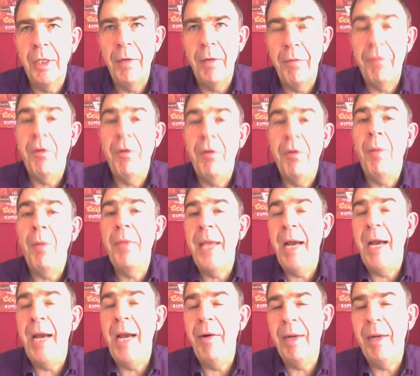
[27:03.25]
from the
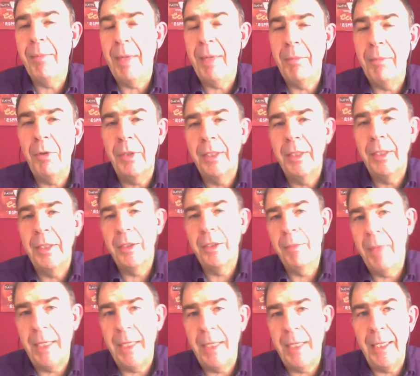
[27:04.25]
area. I'm looking to
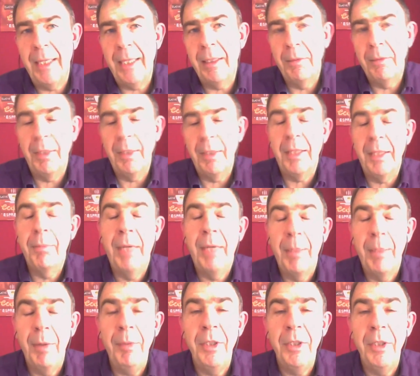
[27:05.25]
buy a
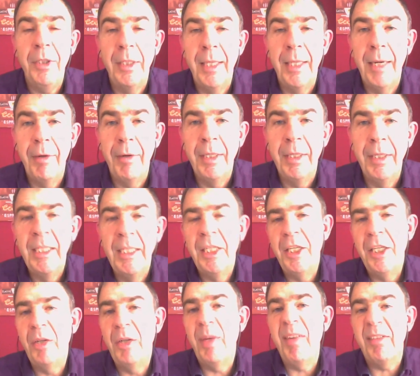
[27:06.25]
property in the area."
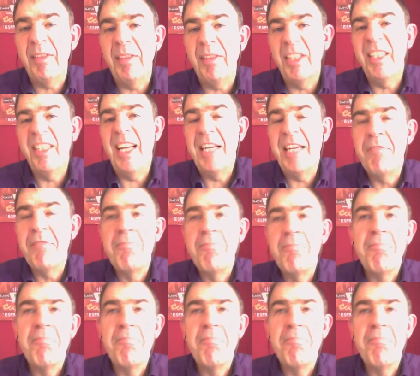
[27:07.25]
You don't even have to say